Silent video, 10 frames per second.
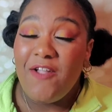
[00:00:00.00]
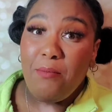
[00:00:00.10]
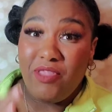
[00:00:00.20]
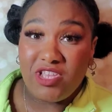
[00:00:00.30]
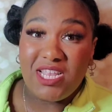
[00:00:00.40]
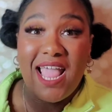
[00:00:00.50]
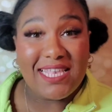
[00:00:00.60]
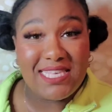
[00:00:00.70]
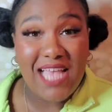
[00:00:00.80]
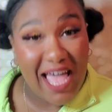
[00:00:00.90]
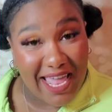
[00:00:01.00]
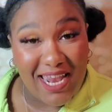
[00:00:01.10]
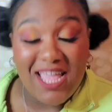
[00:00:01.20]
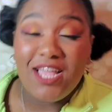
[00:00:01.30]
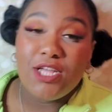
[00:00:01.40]
But there's a next
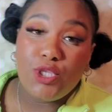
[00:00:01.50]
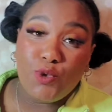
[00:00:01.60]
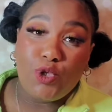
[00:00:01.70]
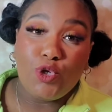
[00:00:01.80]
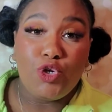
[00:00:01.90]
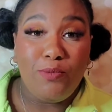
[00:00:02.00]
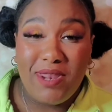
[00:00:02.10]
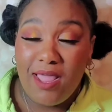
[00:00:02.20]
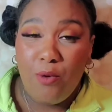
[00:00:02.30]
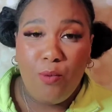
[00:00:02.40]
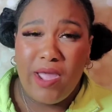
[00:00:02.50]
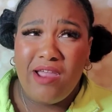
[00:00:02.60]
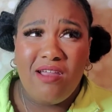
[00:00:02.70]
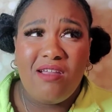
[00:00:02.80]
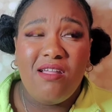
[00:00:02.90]
side to social media
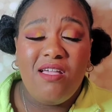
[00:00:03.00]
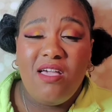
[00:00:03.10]
where